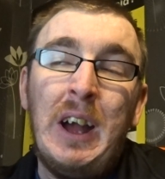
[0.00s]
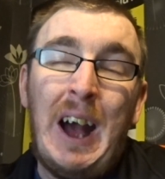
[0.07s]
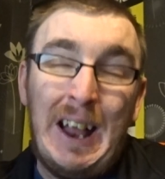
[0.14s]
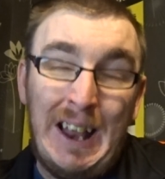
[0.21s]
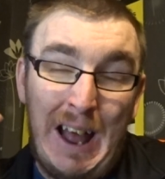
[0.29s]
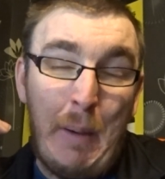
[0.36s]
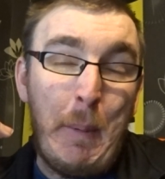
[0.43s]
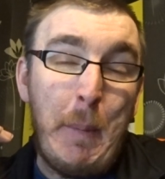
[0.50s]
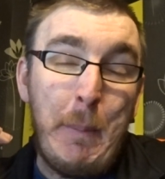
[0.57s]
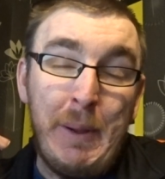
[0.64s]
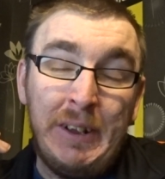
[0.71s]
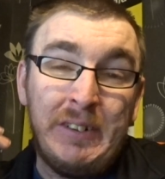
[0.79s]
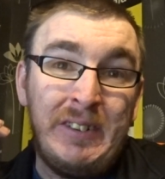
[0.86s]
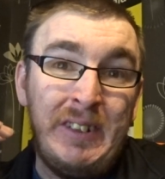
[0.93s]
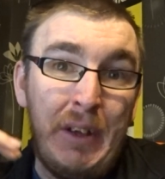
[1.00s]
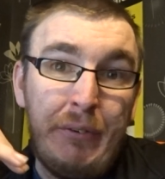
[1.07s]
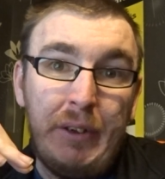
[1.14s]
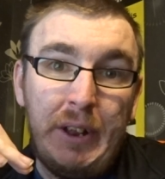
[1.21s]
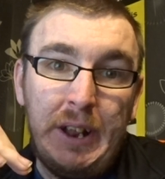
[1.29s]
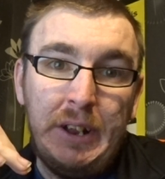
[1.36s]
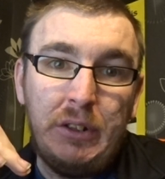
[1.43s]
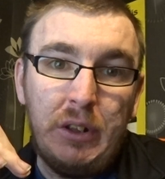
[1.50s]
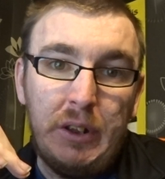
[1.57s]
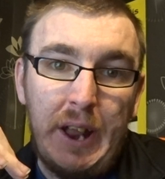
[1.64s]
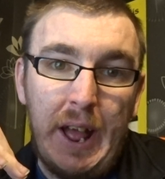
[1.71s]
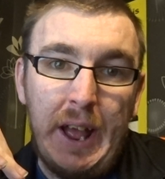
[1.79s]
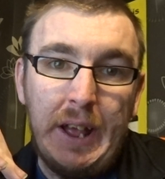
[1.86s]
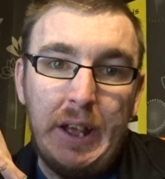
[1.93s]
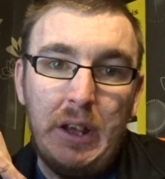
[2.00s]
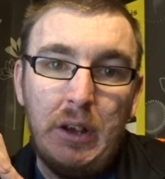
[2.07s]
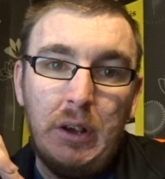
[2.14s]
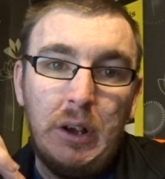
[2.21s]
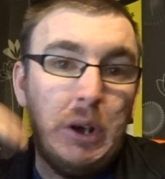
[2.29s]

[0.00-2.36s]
I'm a bit sniffly today.